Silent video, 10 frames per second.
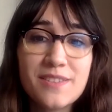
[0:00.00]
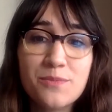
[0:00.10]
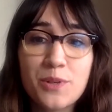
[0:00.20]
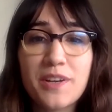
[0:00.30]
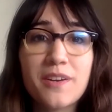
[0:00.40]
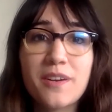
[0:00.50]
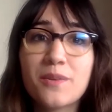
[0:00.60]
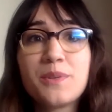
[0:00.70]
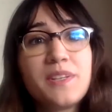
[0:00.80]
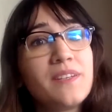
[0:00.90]

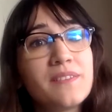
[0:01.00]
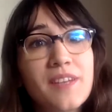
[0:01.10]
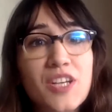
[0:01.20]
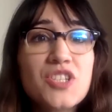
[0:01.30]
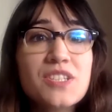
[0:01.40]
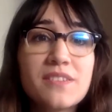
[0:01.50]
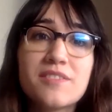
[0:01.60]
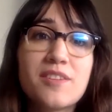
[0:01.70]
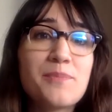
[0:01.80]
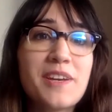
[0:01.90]
where we touched the
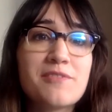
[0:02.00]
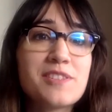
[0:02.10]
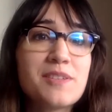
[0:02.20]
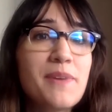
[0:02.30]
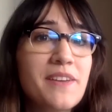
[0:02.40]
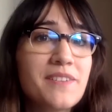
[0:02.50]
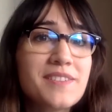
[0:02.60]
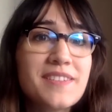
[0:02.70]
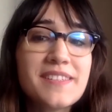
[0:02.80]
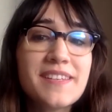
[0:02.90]
topic of symbiosis.